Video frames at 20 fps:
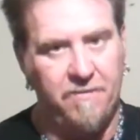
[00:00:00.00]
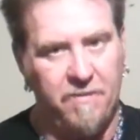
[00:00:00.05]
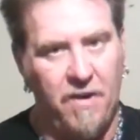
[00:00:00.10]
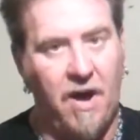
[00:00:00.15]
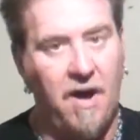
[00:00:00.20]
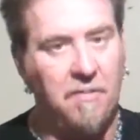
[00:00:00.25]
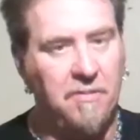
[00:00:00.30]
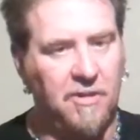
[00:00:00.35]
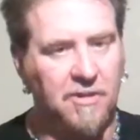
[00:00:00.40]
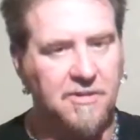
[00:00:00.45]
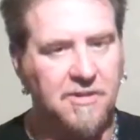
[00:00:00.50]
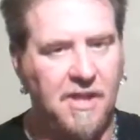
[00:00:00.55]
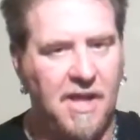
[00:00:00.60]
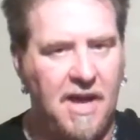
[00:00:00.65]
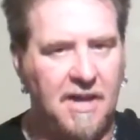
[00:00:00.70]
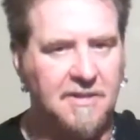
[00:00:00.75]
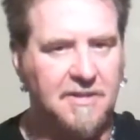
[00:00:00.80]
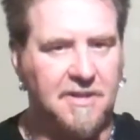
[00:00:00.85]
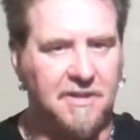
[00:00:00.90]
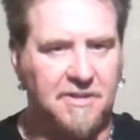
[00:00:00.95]
almost
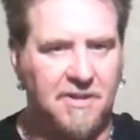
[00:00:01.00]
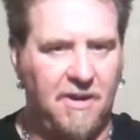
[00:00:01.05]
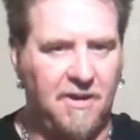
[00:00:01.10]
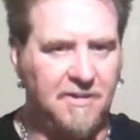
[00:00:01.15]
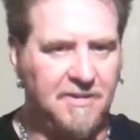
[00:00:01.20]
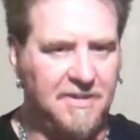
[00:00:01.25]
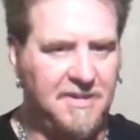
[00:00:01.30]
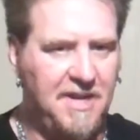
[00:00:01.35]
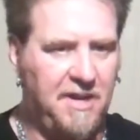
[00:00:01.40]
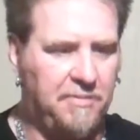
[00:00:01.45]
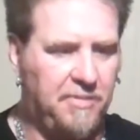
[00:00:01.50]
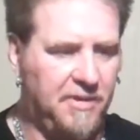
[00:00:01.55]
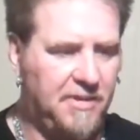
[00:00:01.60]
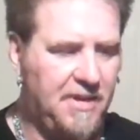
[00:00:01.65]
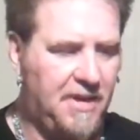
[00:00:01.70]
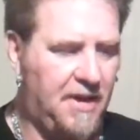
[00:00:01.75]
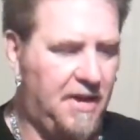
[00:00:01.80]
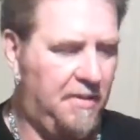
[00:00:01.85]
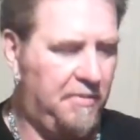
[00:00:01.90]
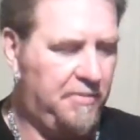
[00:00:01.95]
lost guitars a couple
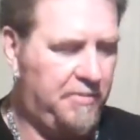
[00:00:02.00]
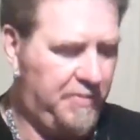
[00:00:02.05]
times